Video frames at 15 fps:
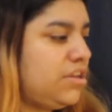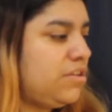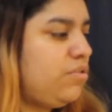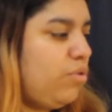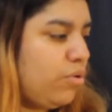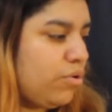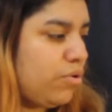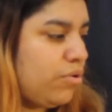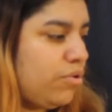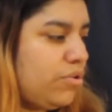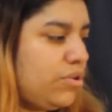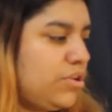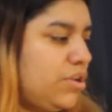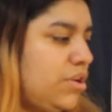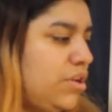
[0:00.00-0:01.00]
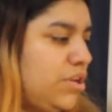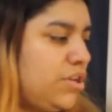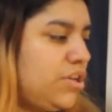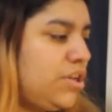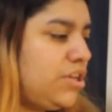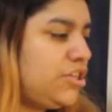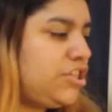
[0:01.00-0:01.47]
look,
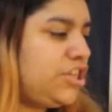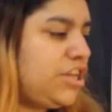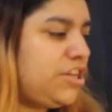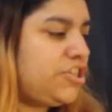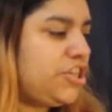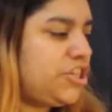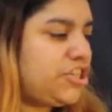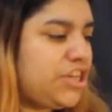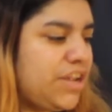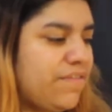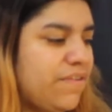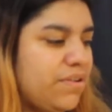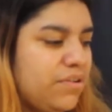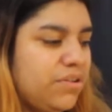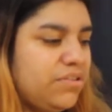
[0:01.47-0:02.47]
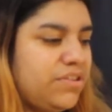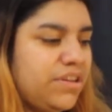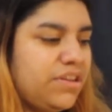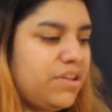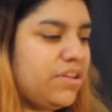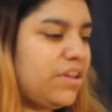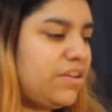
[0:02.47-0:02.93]
she she she even
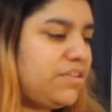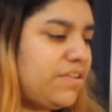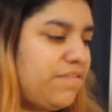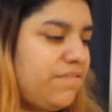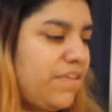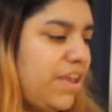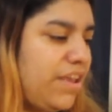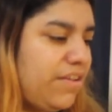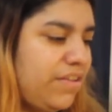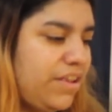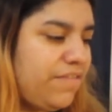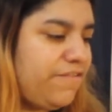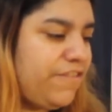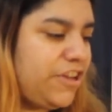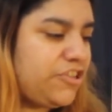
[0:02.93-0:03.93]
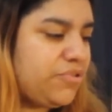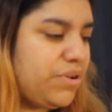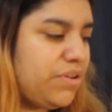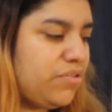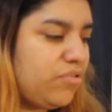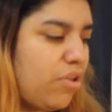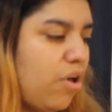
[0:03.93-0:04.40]
did a a, a
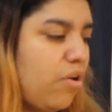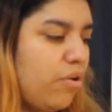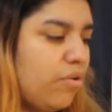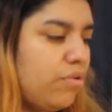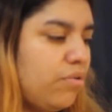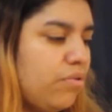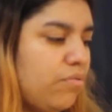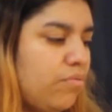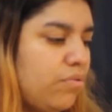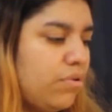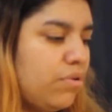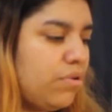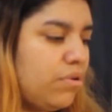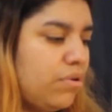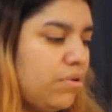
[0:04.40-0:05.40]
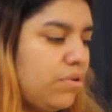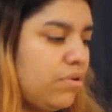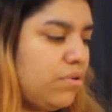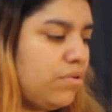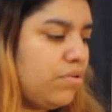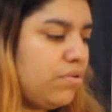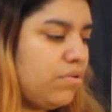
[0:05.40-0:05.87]
featuring song
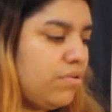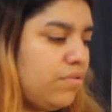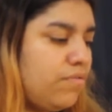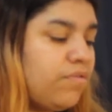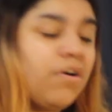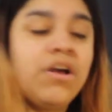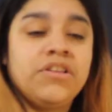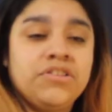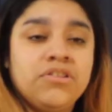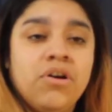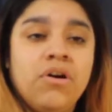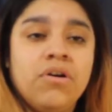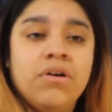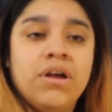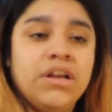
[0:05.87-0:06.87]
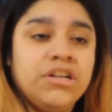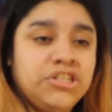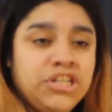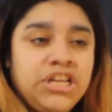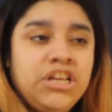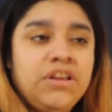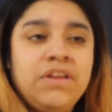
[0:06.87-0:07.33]
for her song, and
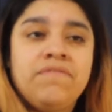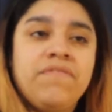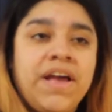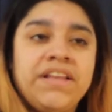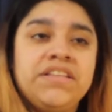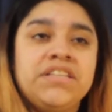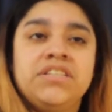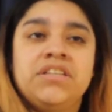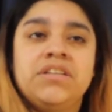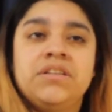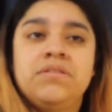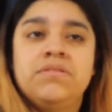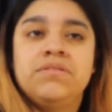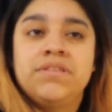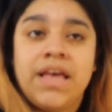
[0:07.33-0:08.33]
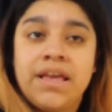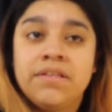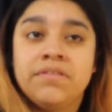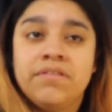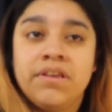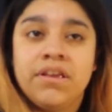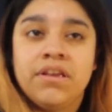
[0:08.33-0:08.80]
she invited
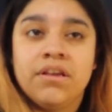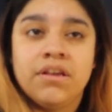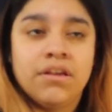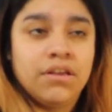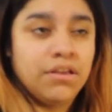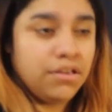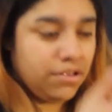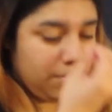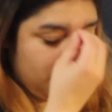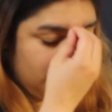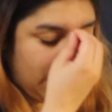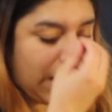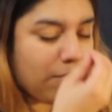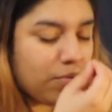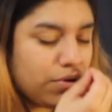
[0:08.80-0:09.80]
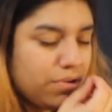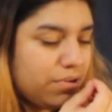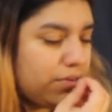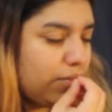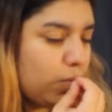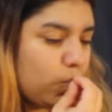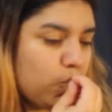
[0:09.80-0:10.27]
Zion T. That
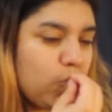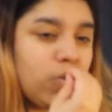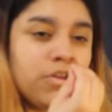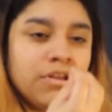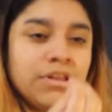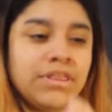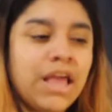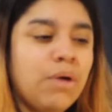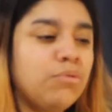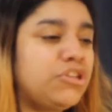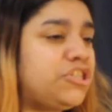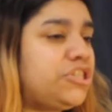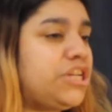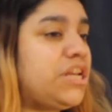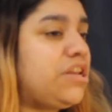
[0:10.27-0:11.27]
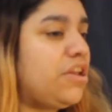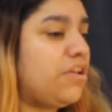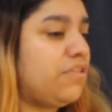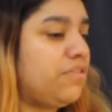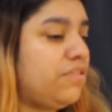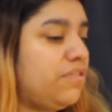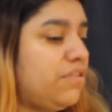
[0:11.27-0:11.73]
was that was
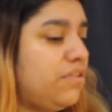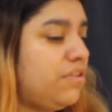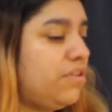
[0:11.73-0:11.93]
genius.